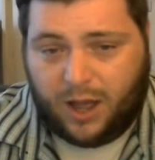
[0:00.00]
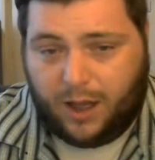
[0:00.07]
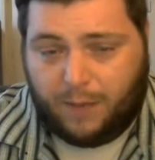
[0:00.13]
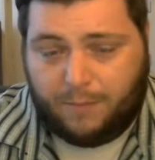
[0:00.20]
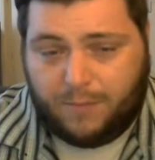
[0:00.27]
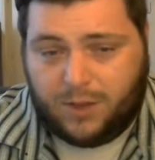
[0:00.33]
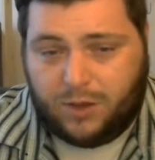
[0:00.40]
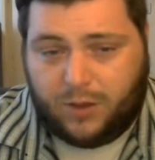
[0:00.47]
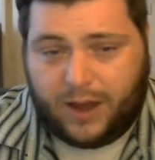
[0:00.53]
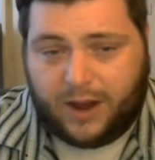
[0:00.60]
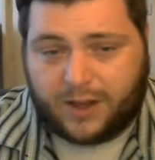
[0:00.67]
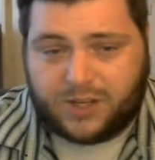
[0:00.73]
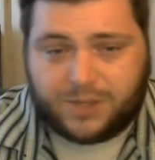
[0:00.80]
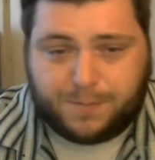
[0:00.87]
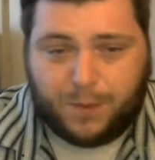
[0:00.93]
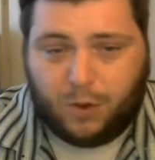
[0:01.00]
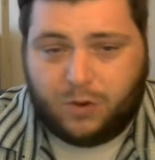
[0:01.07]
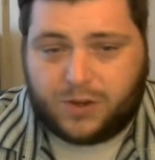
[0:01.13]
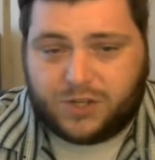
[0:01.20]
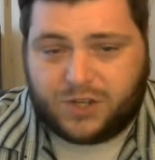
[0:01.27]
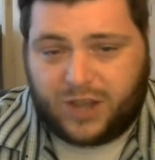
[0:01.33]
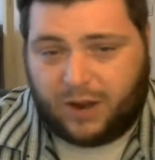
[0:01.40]
You cannot smoke
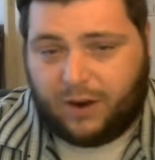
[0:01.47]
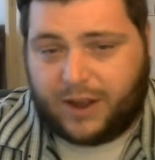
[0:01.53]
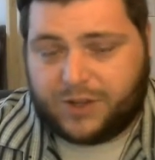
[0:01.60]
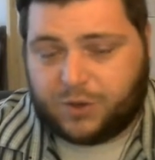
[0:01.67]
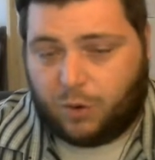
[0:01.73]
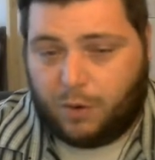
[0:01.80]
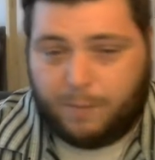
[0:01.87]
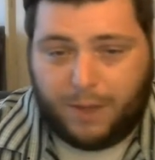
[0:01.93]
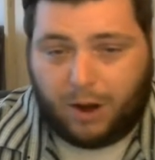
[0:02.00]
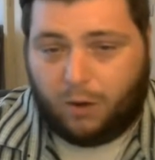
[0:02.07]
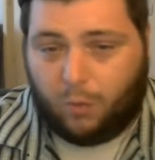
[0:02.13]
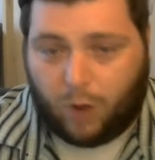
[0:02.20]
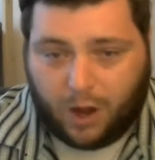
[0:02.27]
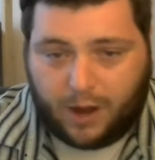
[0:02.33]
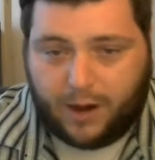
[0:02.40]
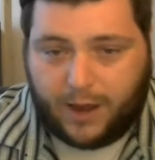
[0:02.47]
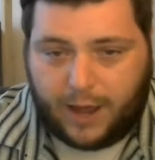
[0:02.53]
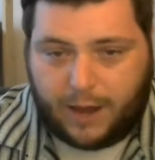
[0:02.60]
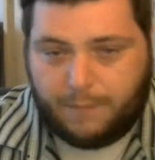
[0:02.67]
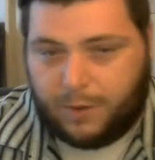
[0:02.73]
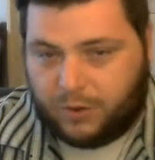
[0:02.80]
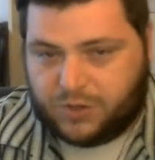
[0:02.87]
cigarettes or marijuana
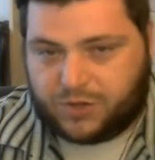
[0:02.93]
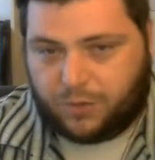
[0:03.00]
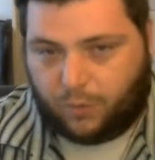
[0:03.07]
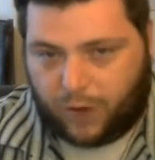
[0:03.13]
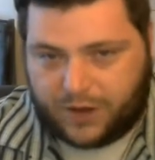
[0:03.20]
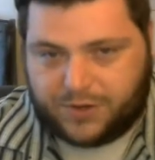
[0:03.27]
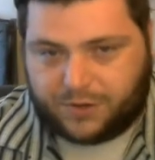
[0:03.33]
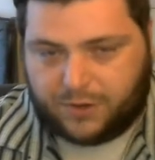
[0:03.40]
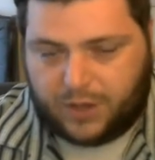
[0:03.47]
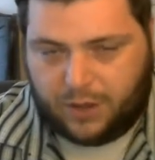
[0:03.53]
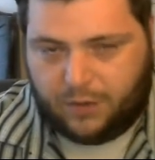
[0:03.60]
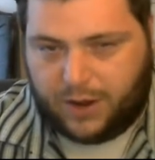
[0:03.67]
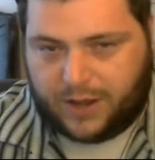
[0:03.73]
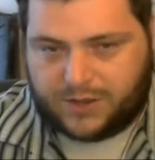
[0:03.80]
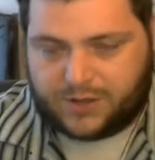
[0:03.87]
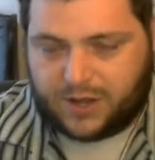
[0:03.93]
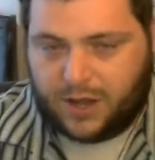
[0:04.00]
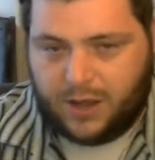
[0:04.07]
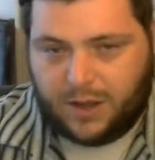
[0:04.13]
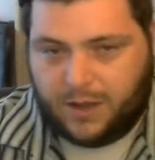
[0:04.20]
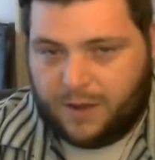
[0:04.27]
in most rental units.